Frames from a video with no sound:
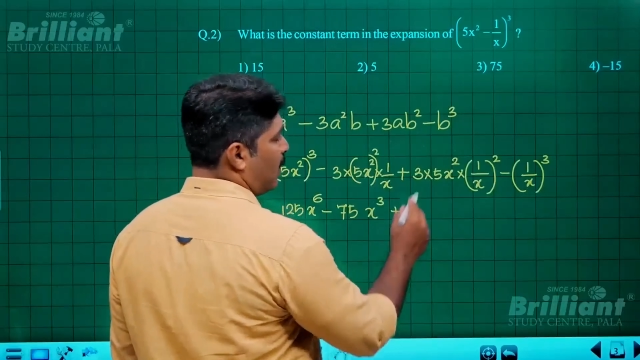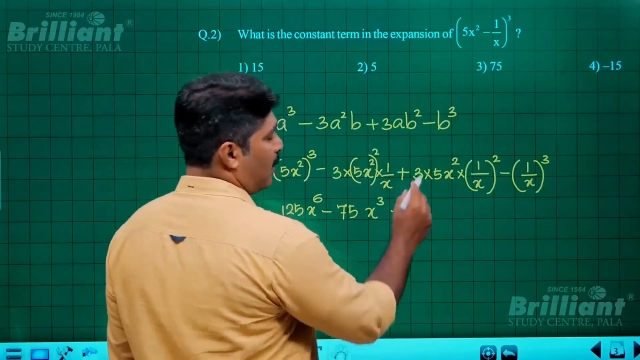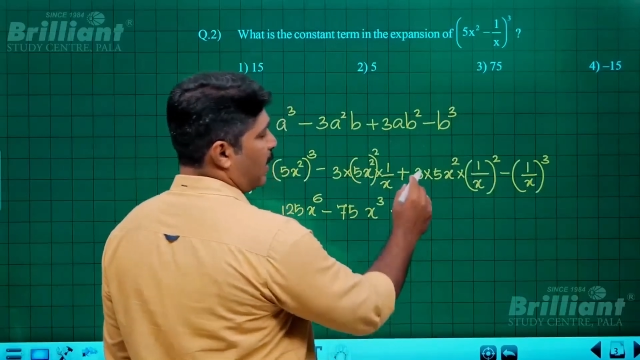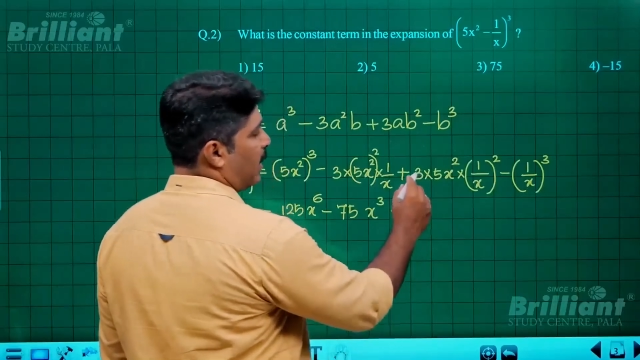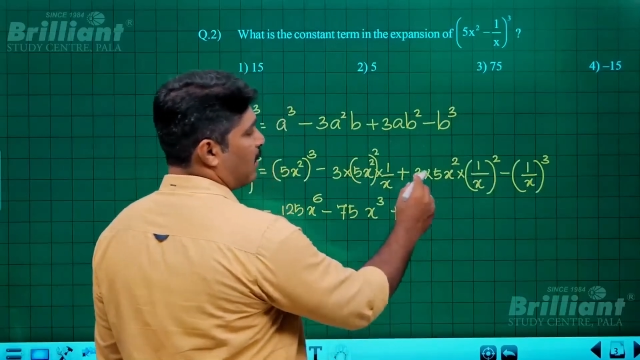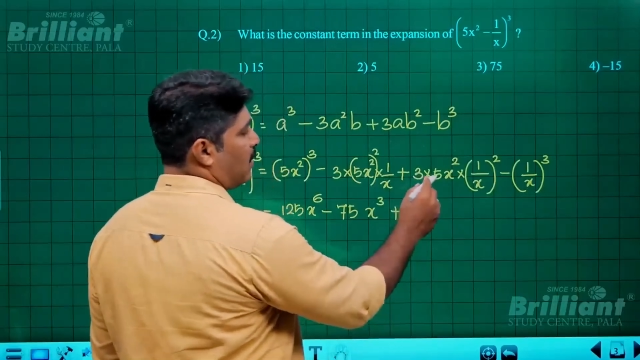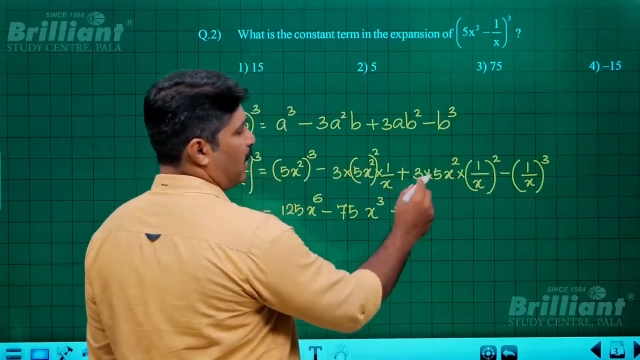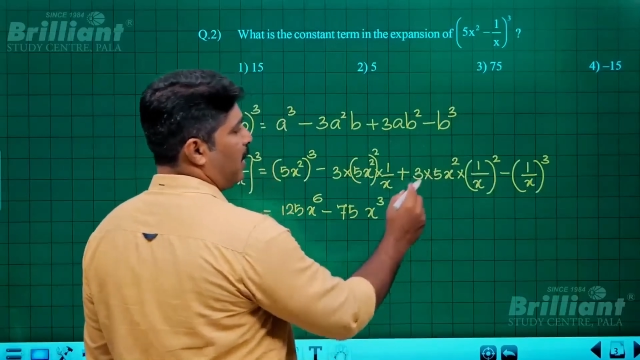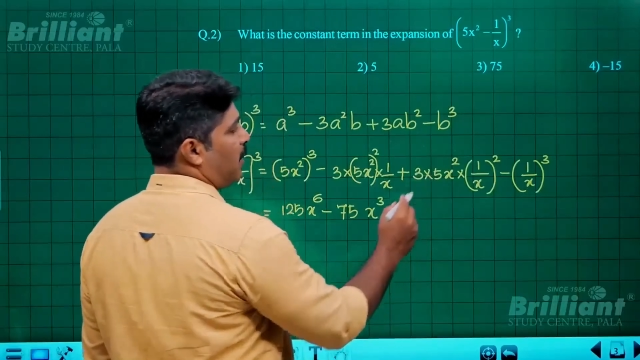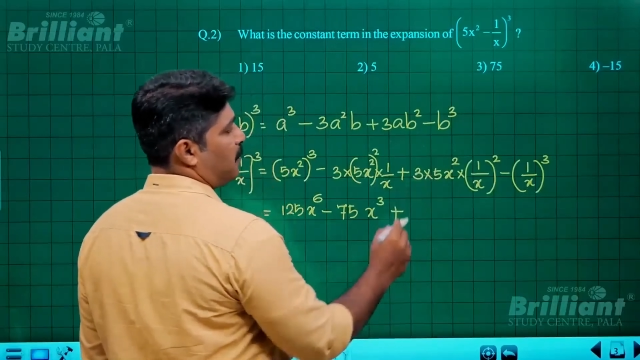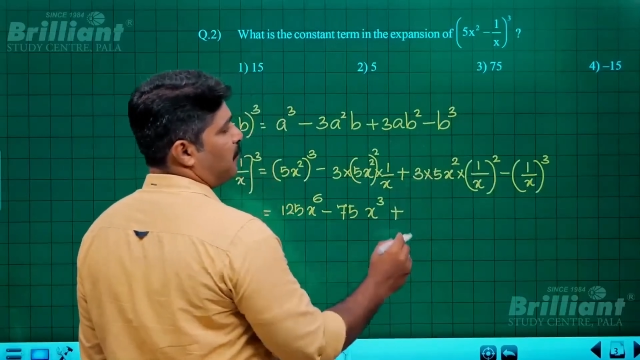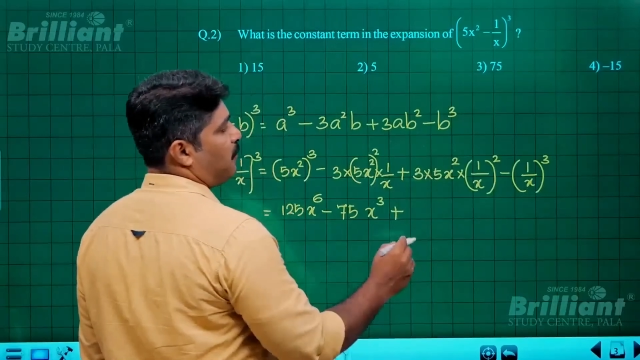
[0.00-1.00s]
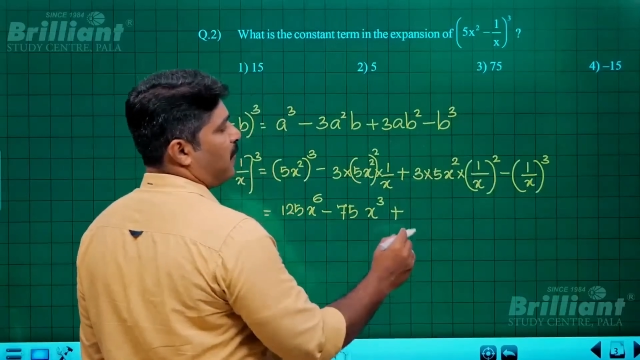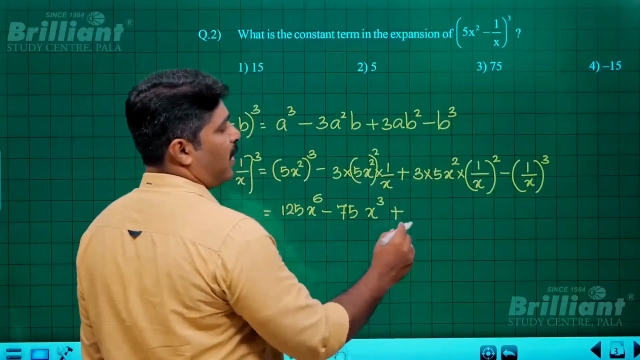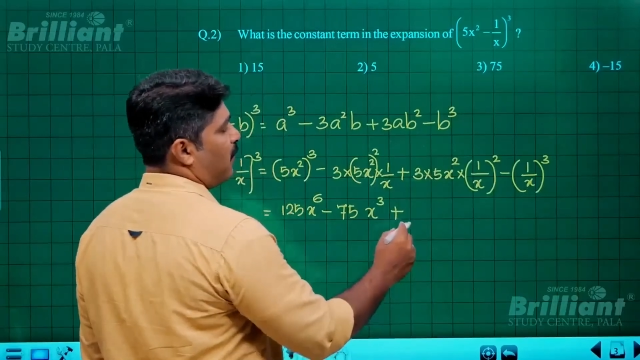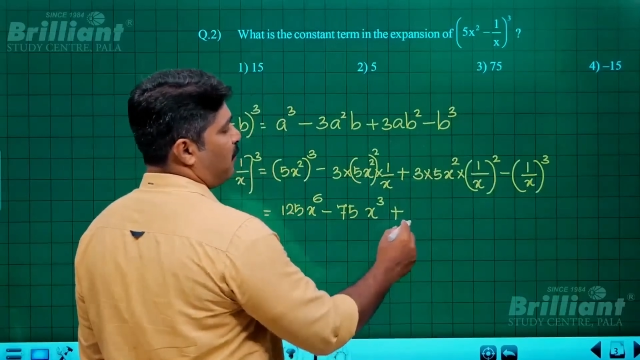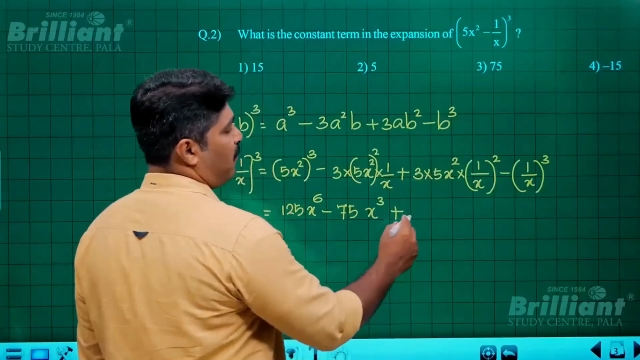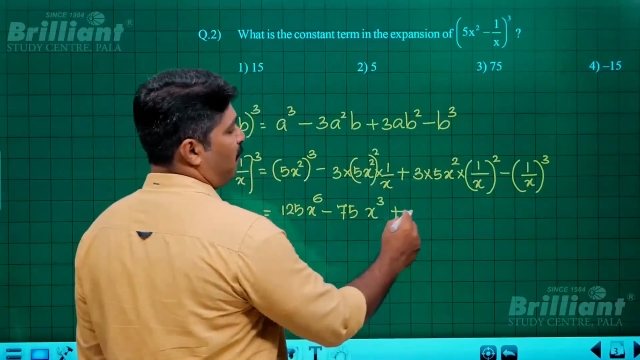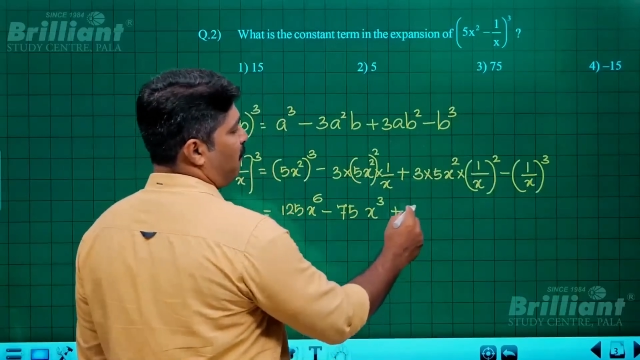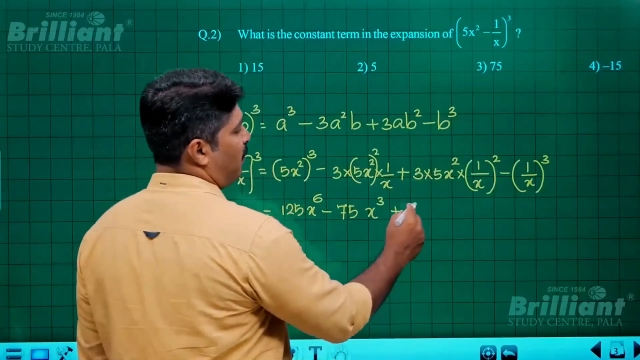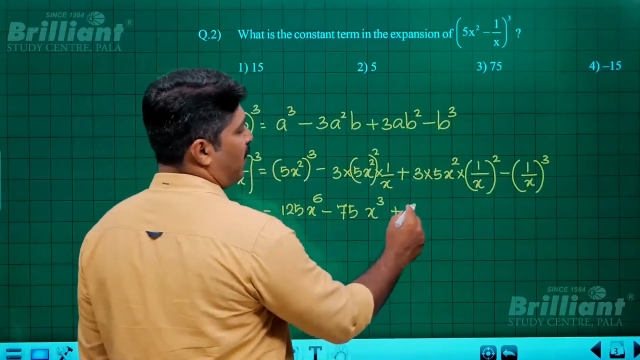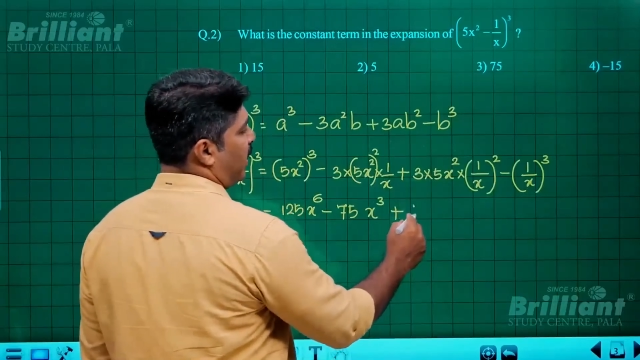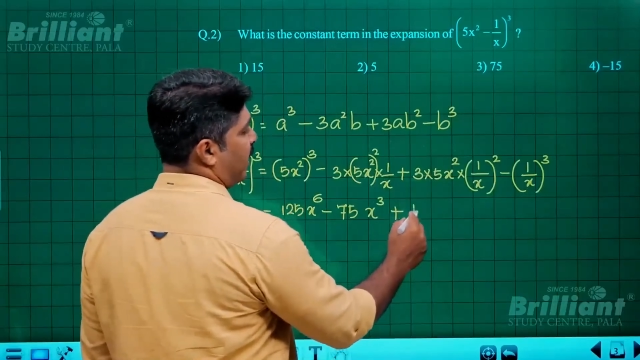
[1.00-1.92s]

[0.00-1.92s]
here 3 into 5, 15,